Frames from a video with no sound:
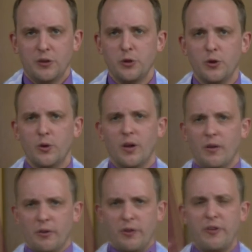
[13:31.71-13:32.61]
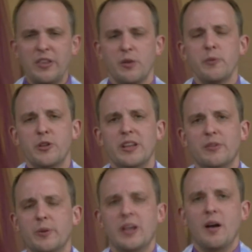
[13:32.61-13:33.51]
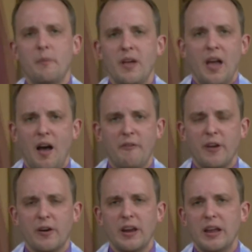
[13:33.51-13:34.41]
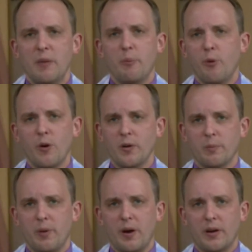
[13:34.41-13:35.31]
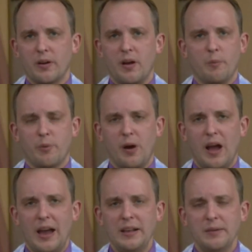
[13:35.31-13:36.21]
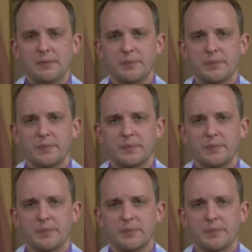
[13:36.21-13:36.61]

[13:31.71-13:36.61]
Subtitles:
So the faith community has become a very important part of Pride.